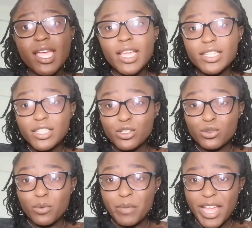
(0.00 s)
It is
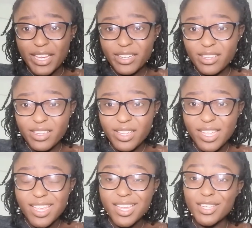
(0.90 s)
your mind,
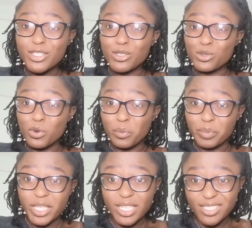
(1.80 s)
it is your
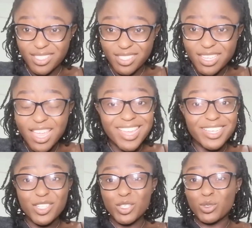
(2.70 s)
peace,
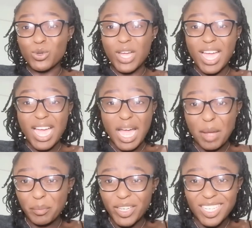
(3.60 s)
it is your
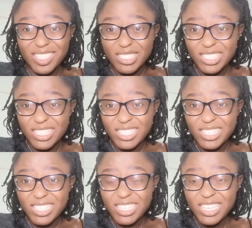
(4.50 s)
happiness.
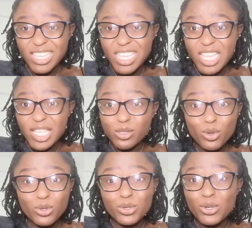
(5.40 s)

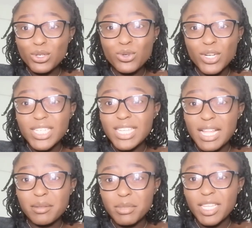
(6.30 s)
So you're not going to
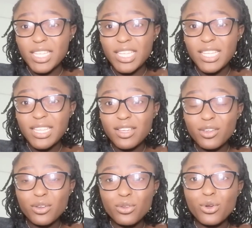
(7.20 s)
tell me
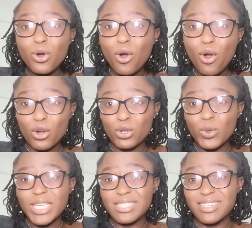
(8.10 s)
you're
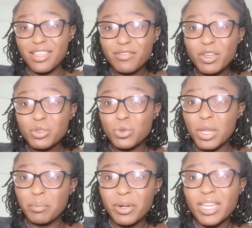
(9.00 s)
always living to
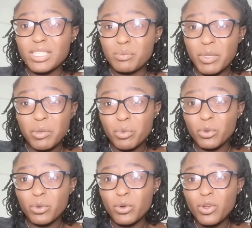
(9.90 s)
impress people.